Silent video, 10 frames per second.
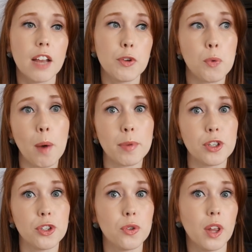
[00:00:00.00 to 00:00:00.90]
If you want me
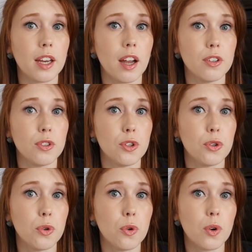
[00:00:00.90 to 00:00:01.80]
to do like a
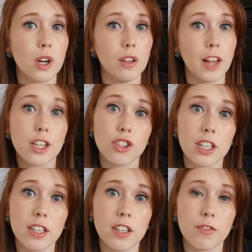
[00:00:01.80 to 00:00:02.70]
new collection